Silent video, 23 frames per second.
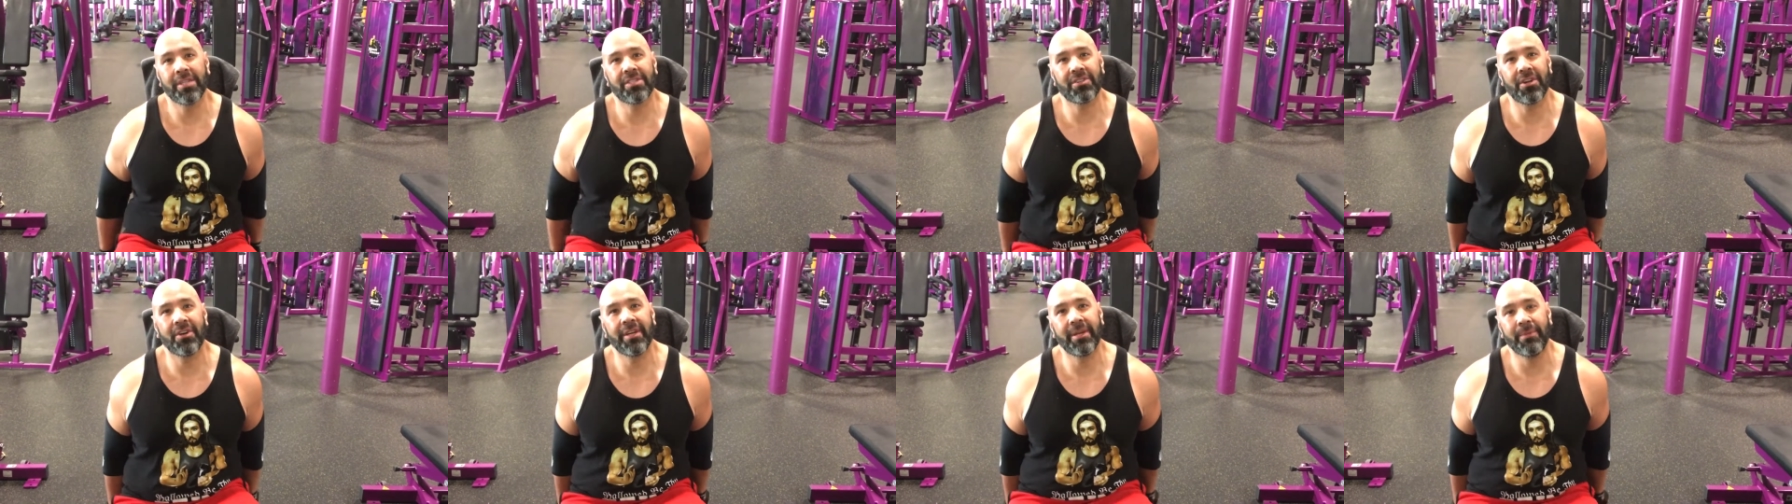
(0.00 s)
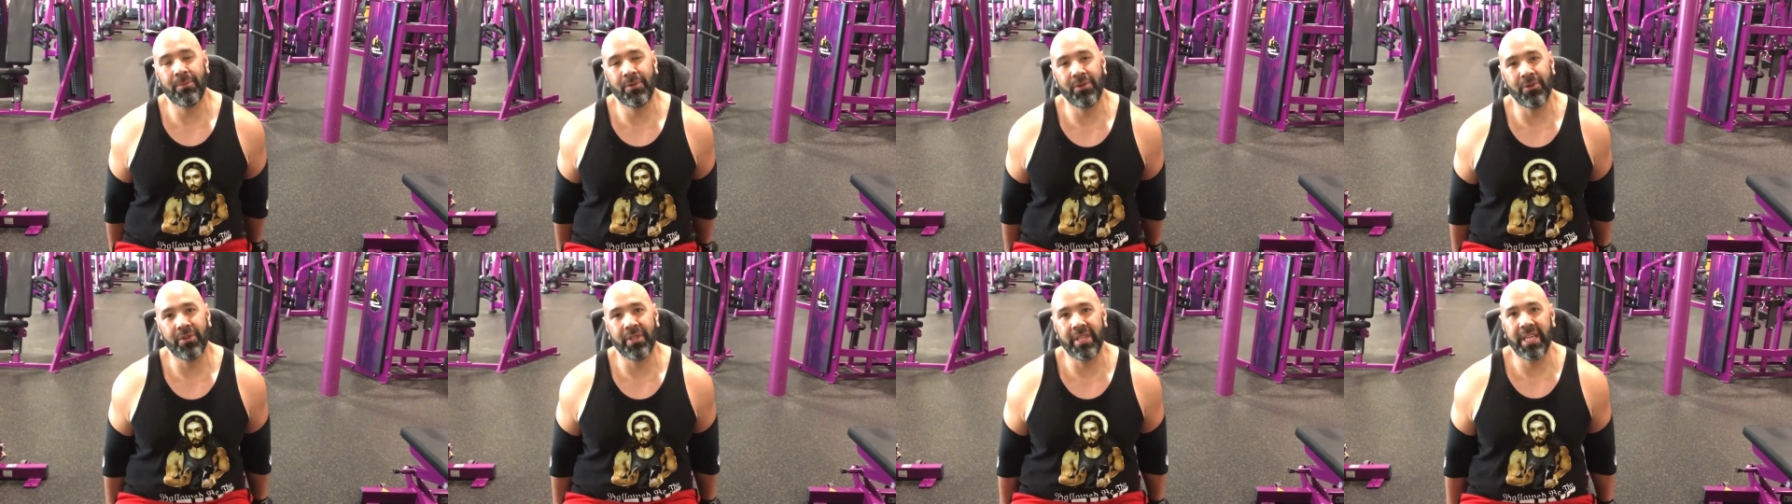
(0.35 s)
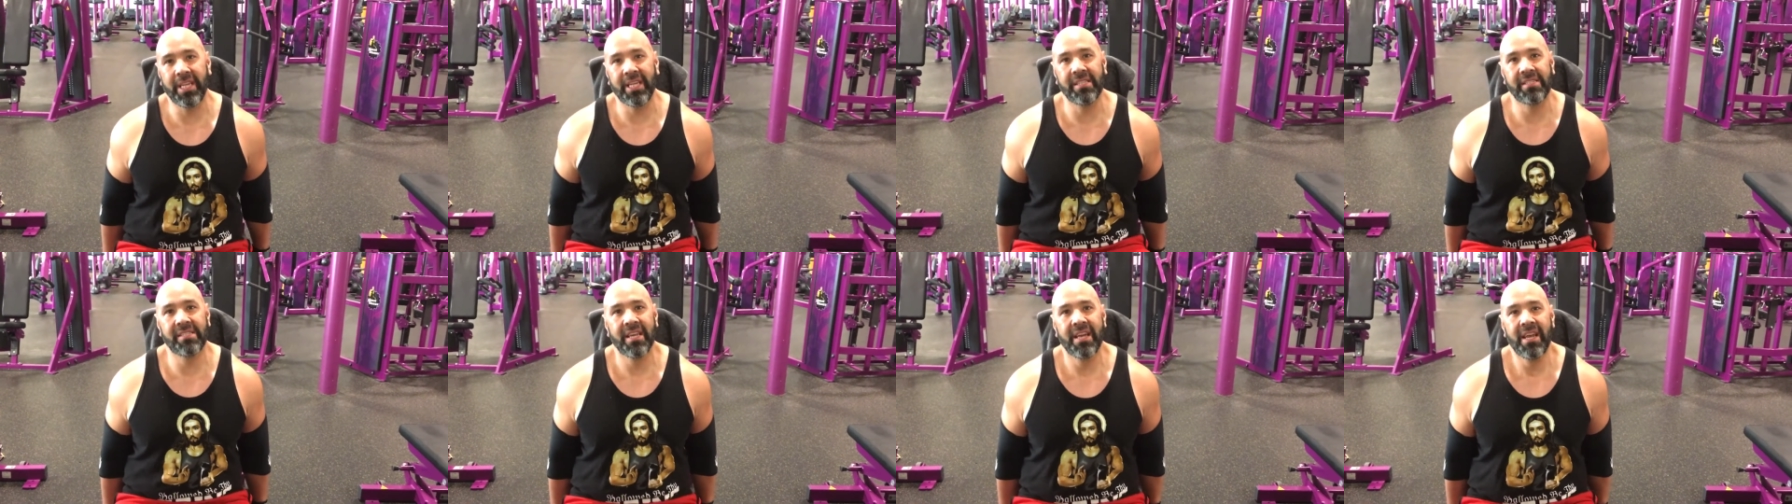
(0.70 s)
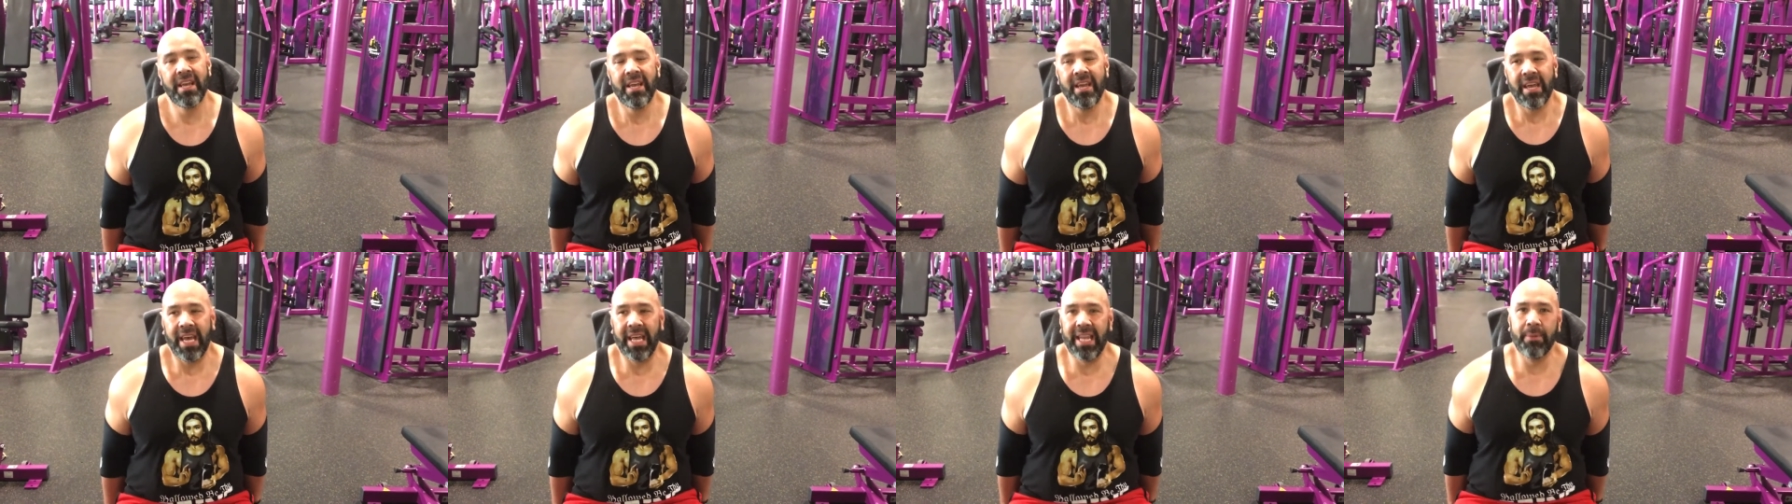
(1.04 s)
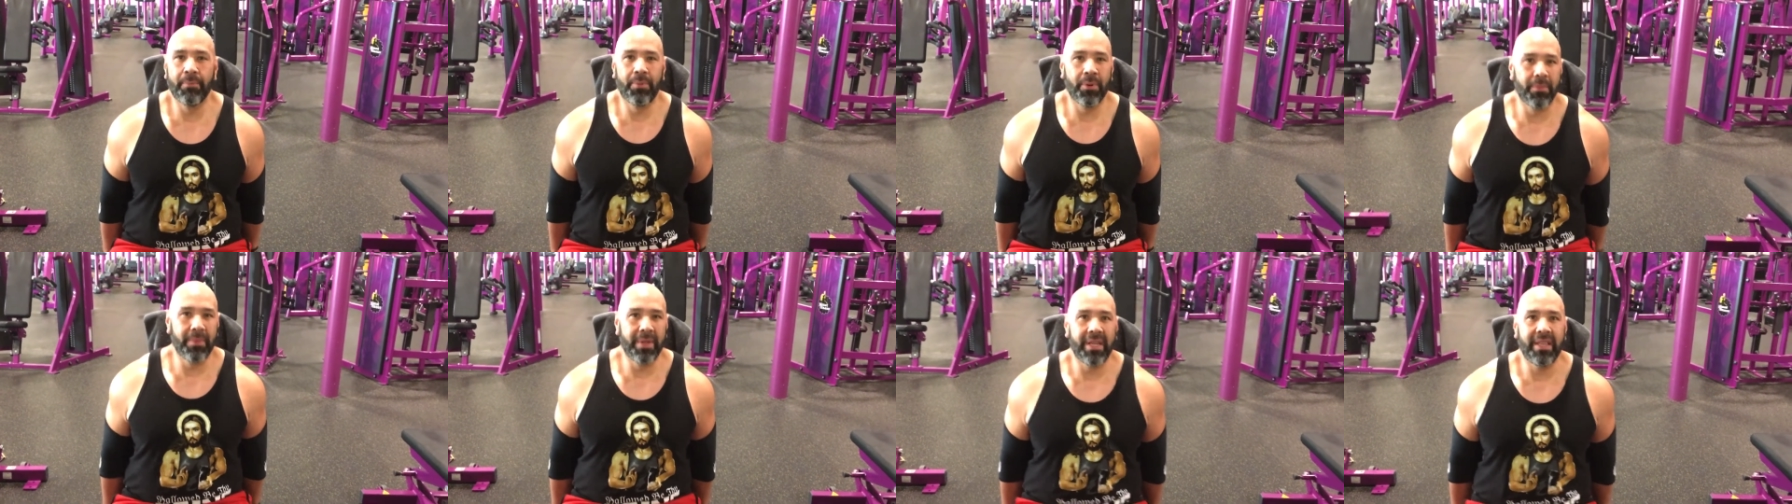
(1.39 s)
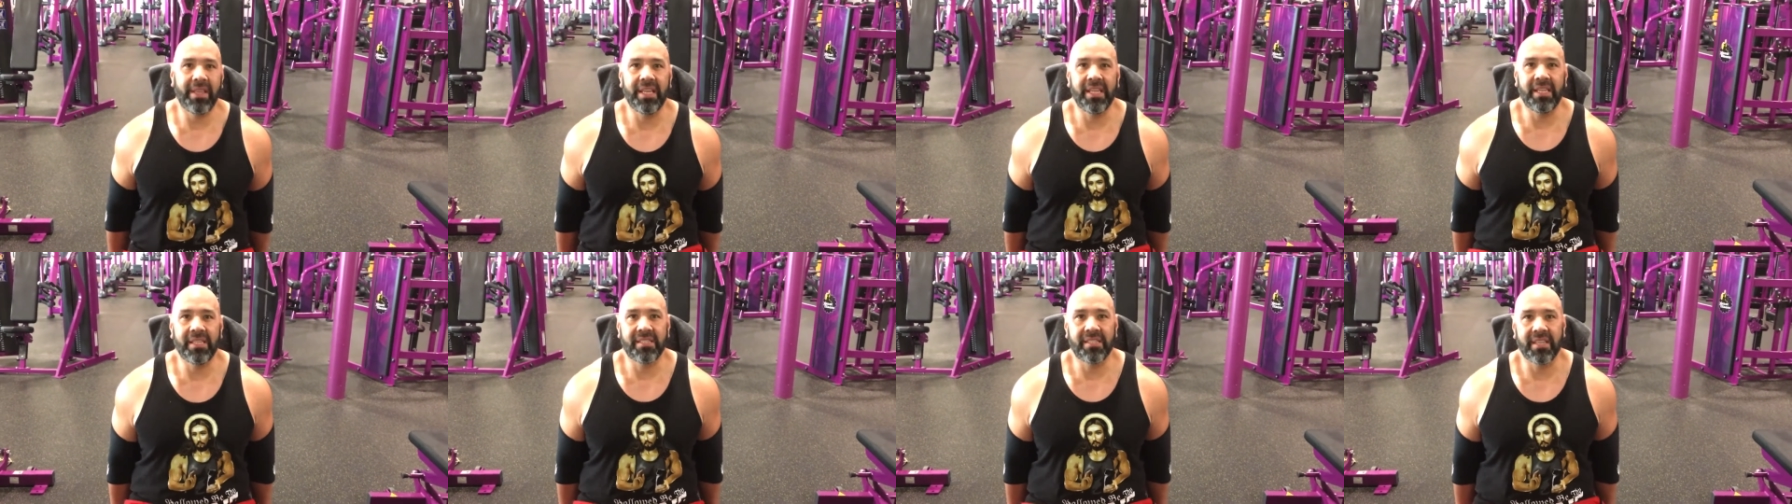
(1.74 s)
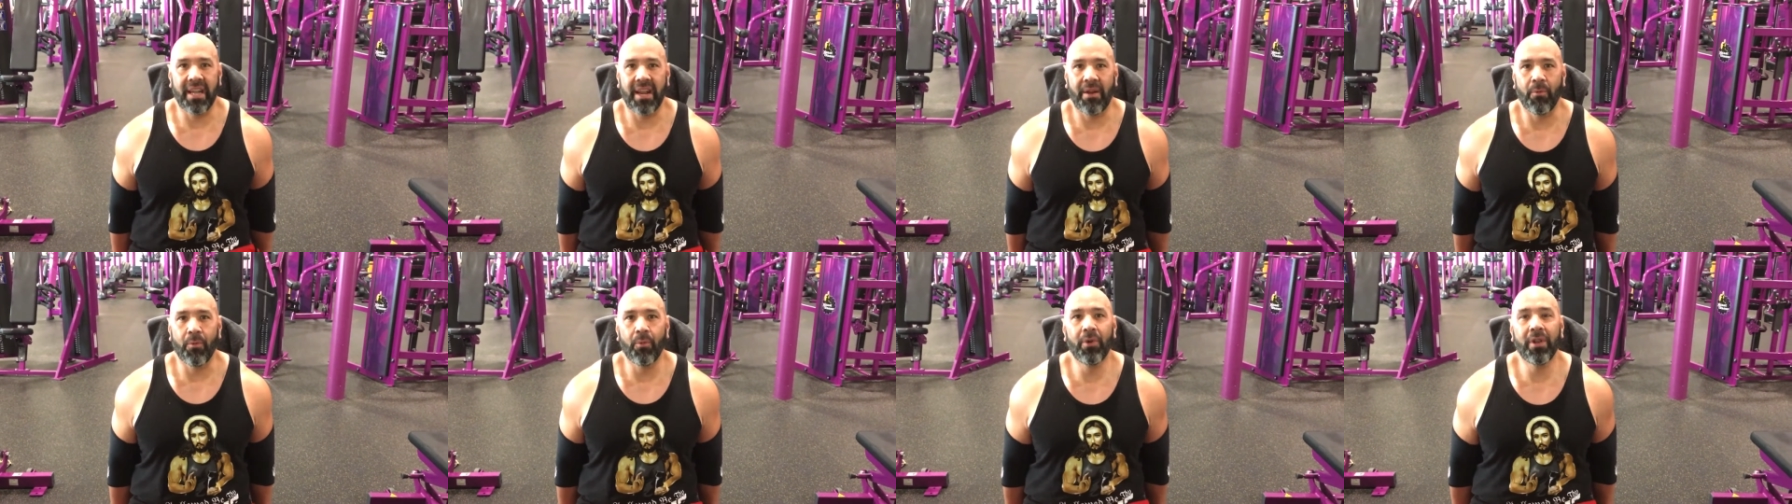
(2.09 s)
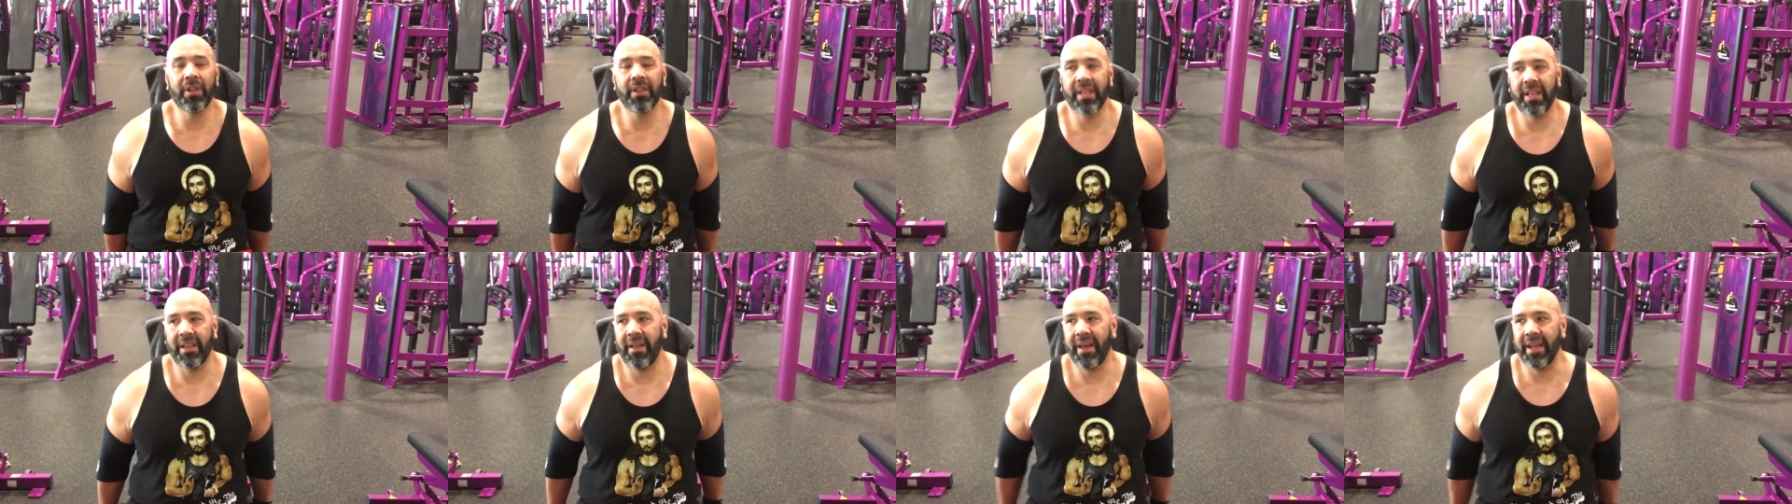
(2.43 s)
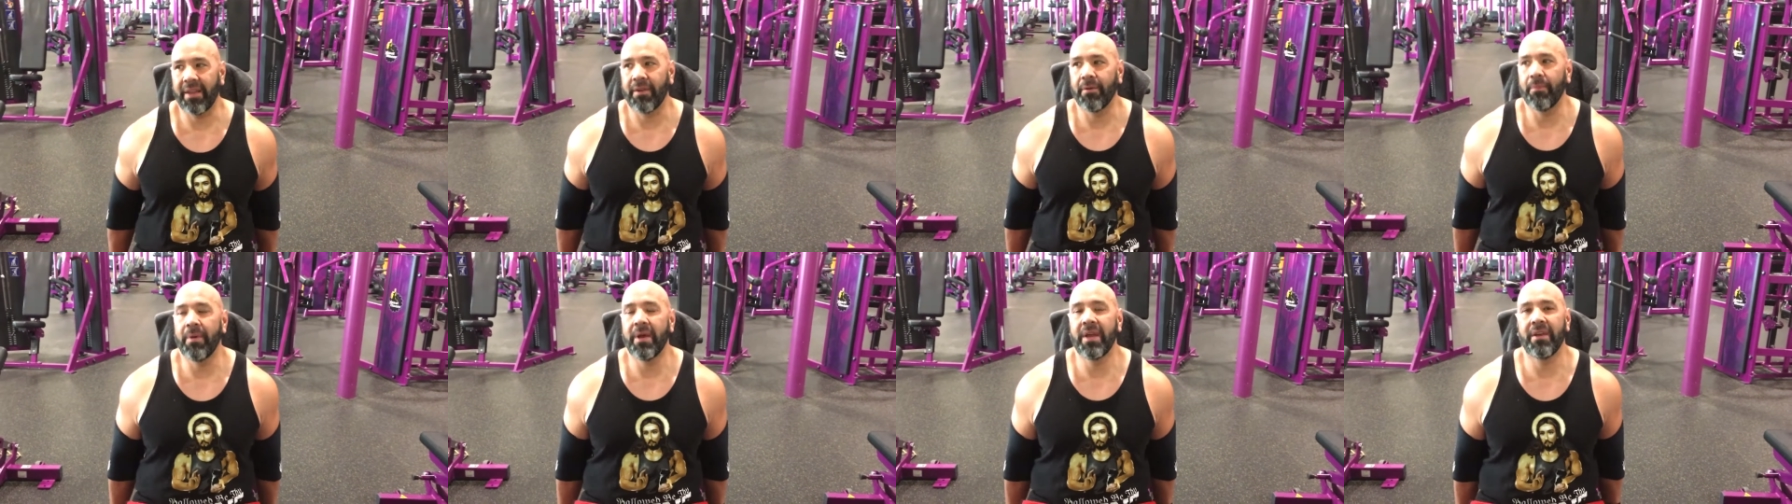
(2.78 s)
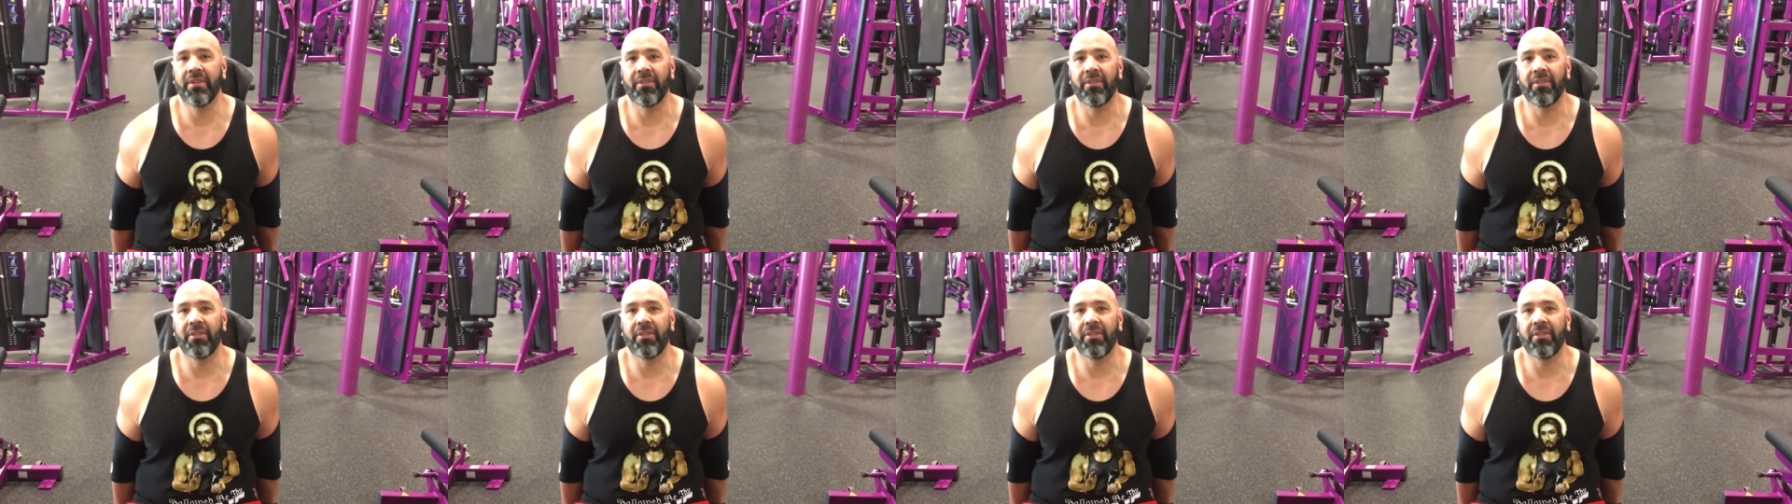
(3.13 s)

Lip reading: Saw him doing these and implemented these, and I really like them.